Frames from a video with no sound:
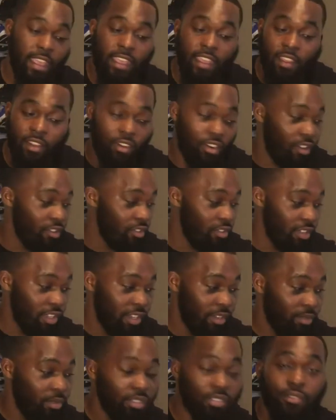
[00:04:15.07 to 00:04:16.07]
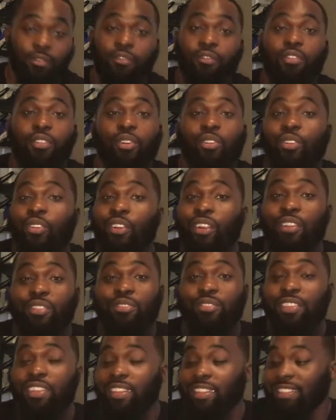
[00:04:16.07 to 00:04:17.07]
and all you needed was a floor, and
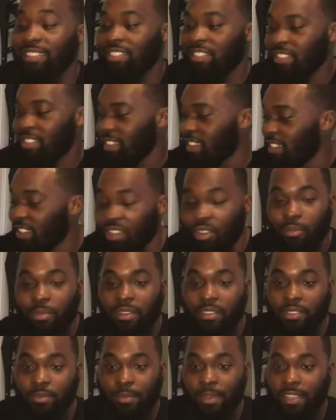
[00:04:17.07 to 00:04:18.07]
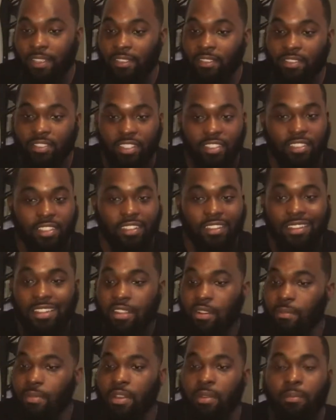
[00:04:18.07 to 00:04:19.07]
you needed just a little bit of space, just a
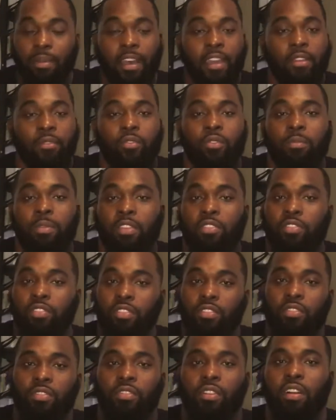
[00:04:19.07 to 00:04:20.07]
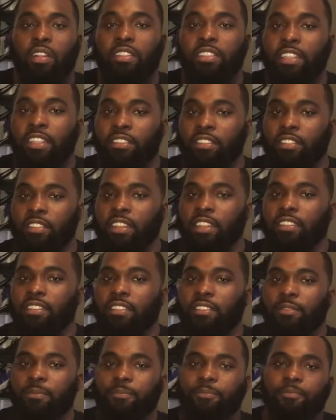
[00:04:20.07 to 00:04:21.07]
little bit of body room, and you could do all these
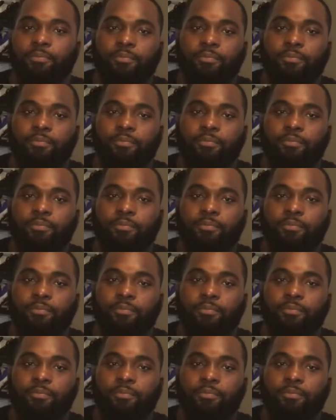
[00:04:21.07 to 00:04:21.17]
exercises.